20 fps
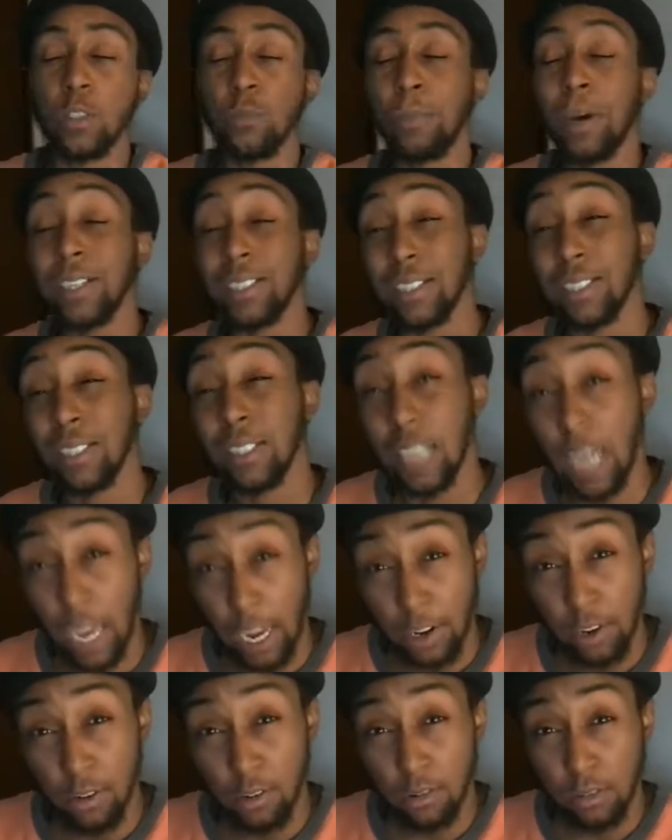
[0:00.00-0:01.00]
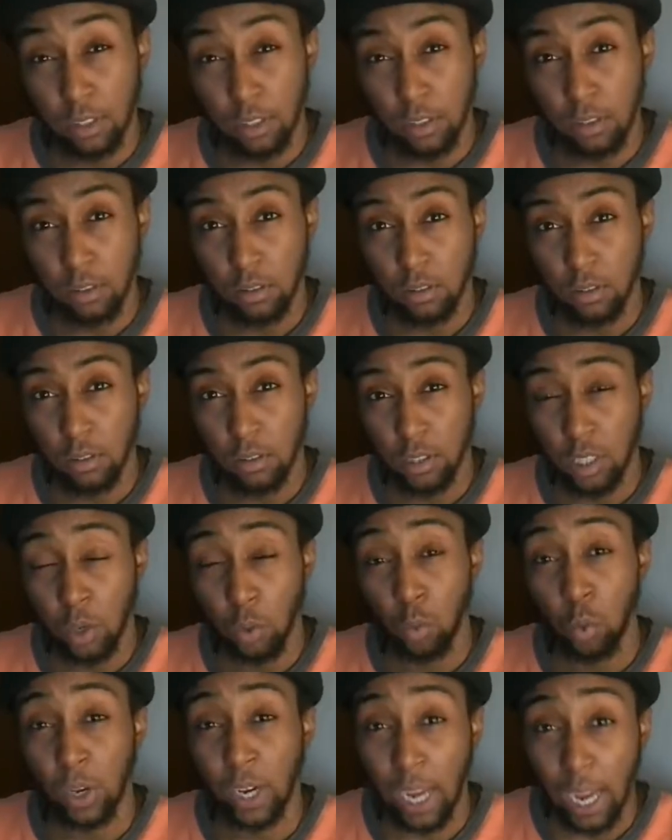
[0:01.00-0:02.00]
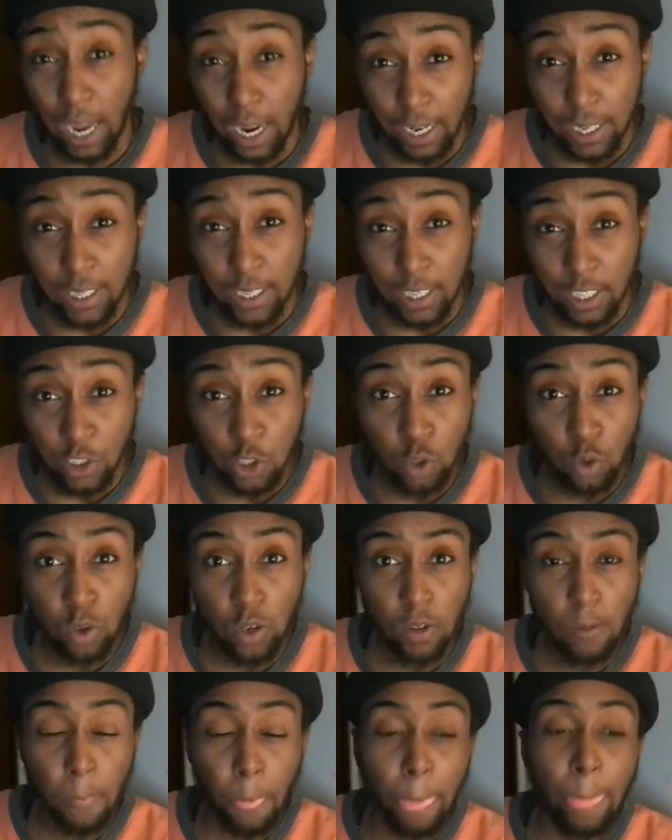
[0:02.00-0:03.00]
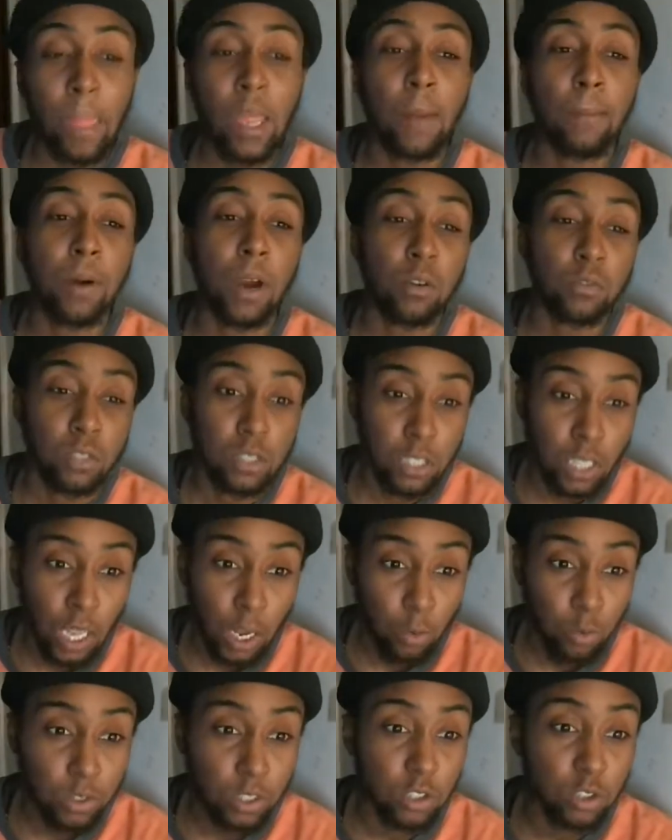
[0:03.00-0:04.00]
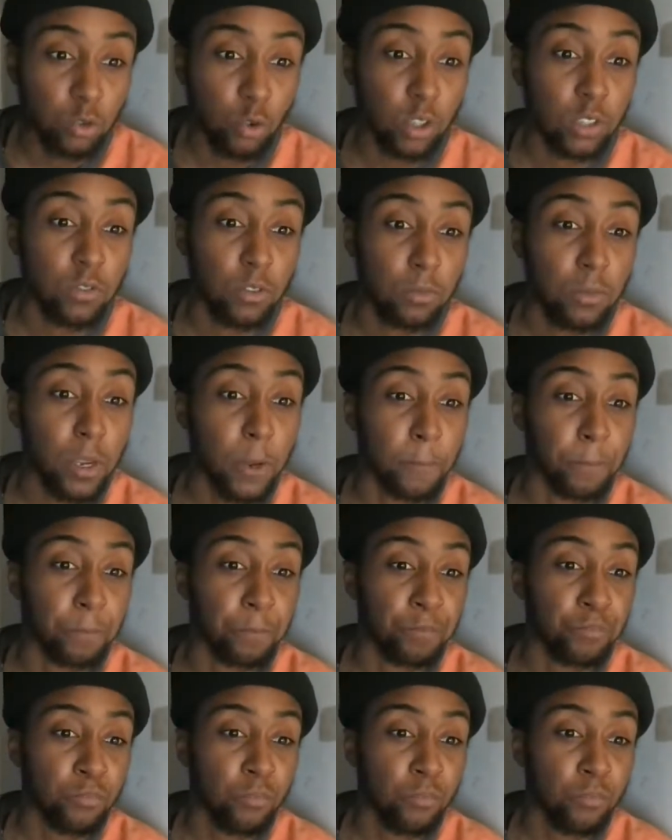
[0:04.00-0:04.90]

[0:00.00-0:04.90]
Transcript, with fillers: to my desires and what I enjoy, Powerslide was the choice for me.